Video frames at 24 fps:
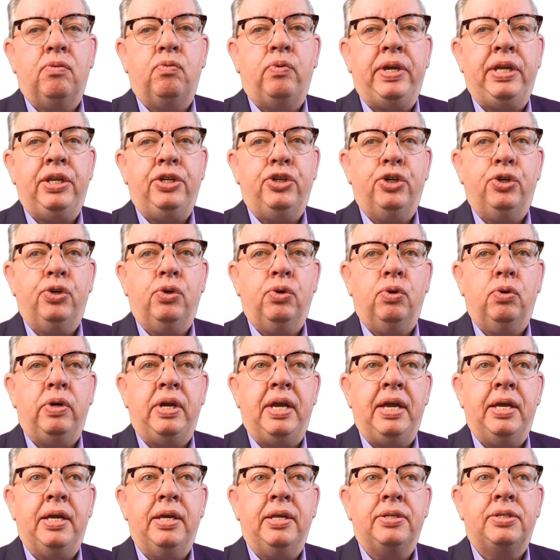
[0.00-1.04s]
we do
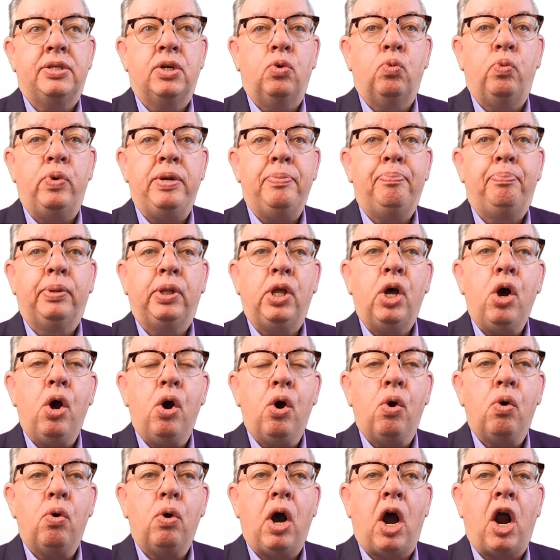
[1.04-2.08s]
is we
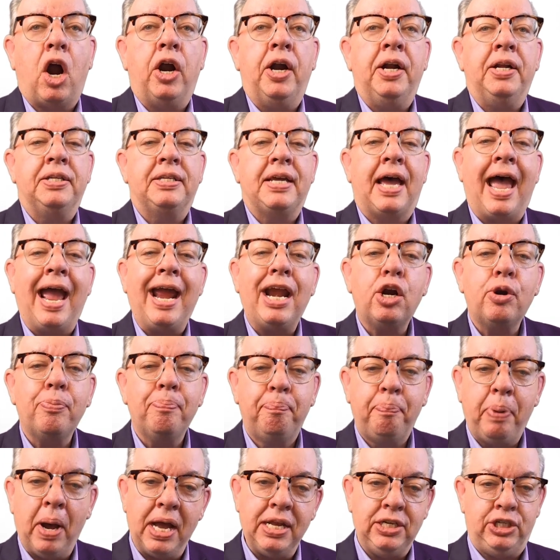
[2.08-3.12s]
blow our entire
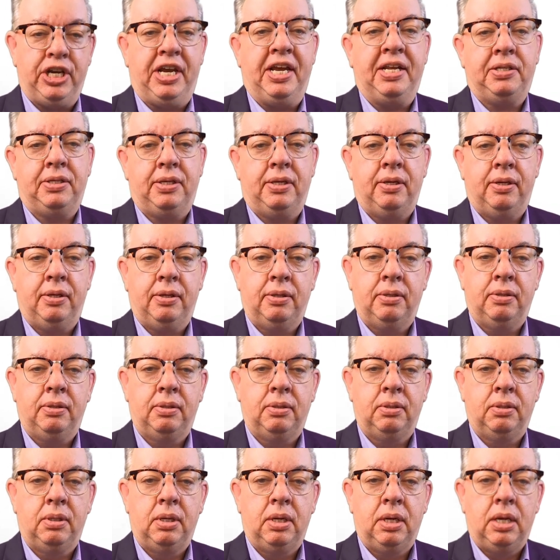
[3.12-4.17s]
budget
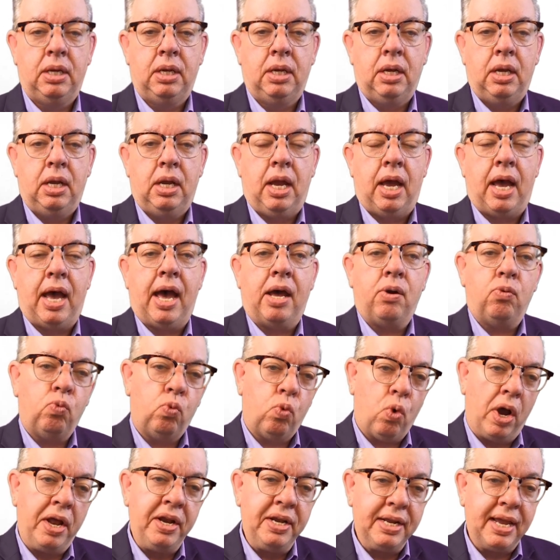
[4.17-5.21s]
on
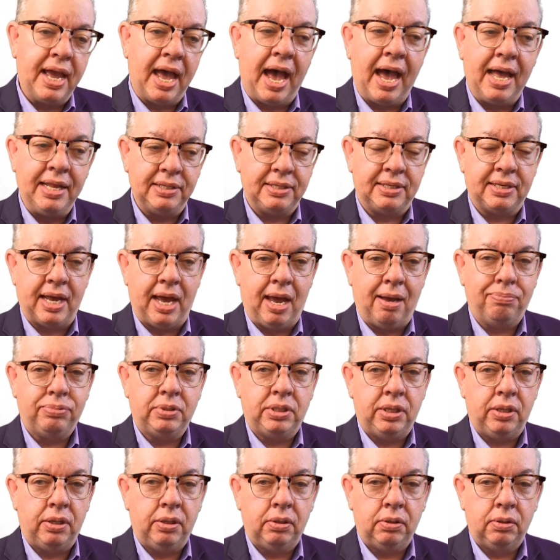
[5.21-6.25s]
one
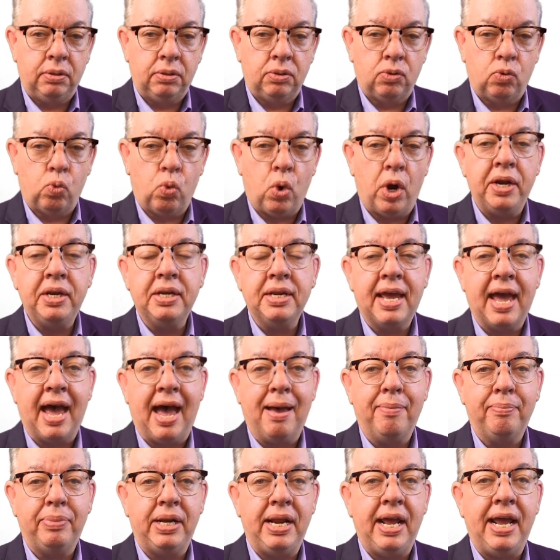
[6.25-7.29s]
concept, one
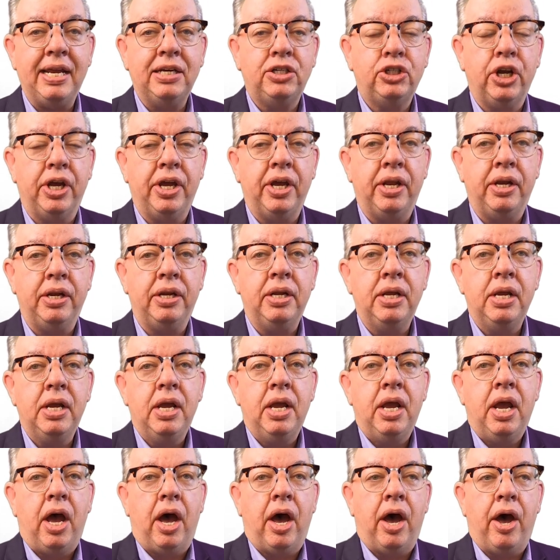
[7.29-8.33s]
combination
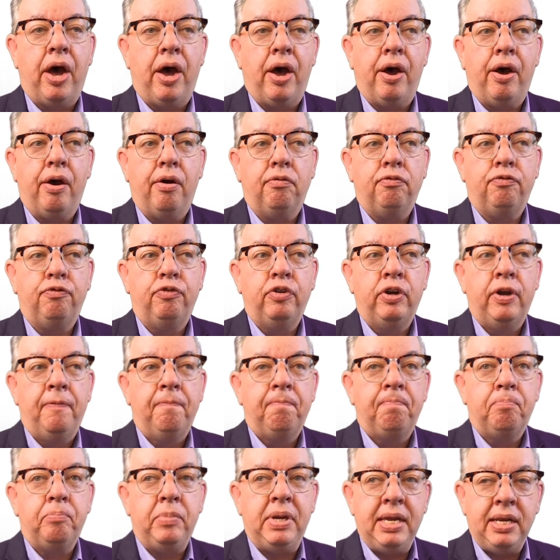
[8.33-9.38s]
of
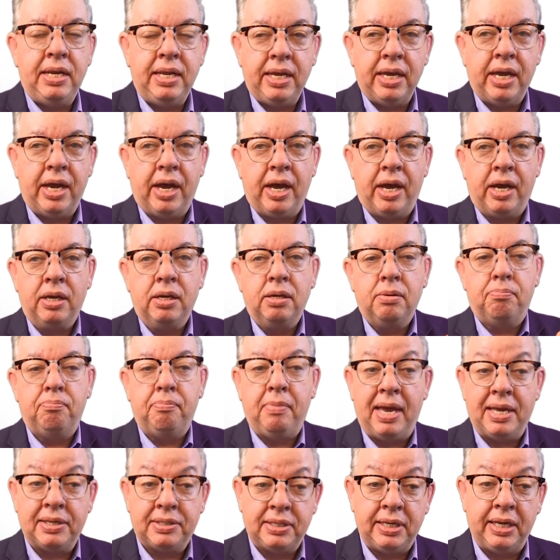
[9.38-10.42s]
media,
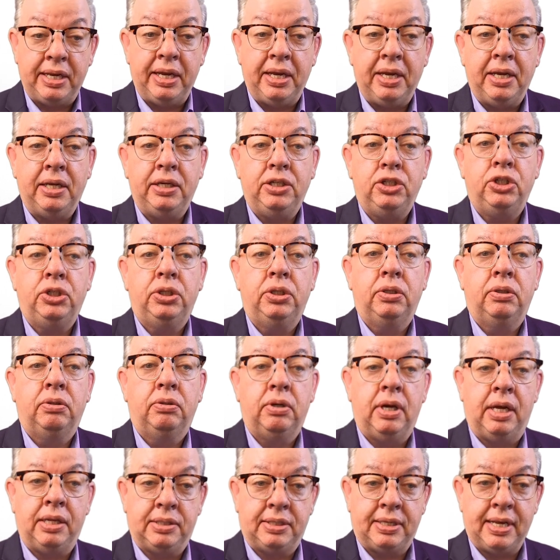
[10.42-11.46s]
message,
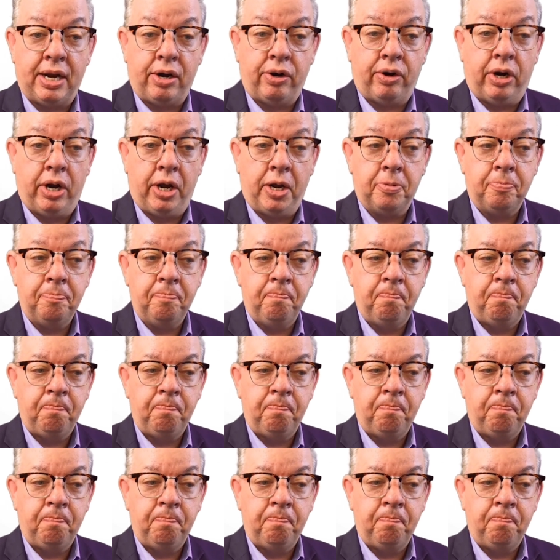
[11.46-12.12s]
etc.